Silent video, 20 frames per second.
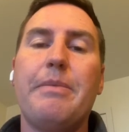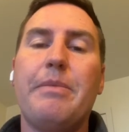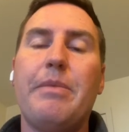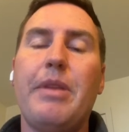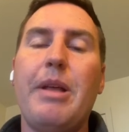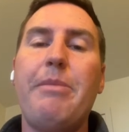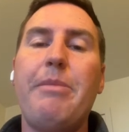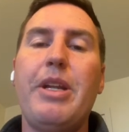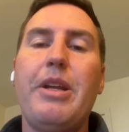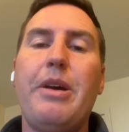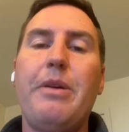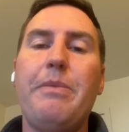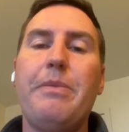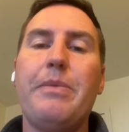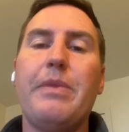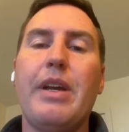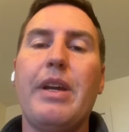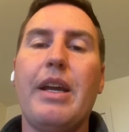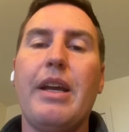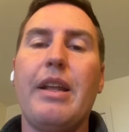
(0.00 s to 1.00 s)
let me know,
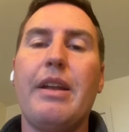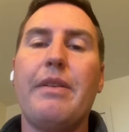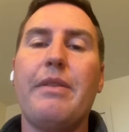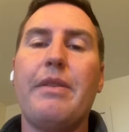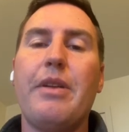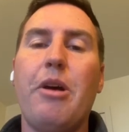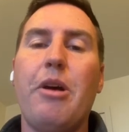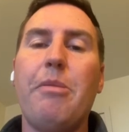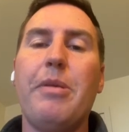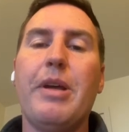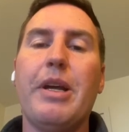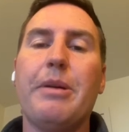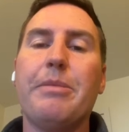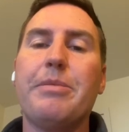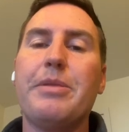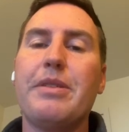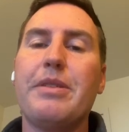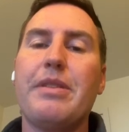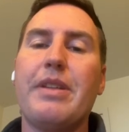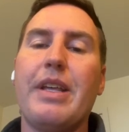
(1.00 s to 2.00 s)
and hope it
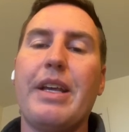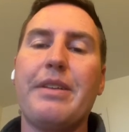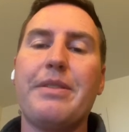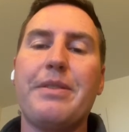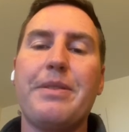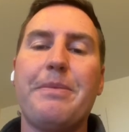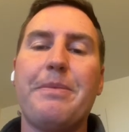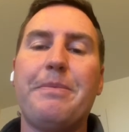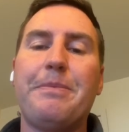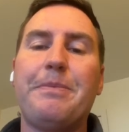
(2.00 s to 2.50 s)
helps. Thanks.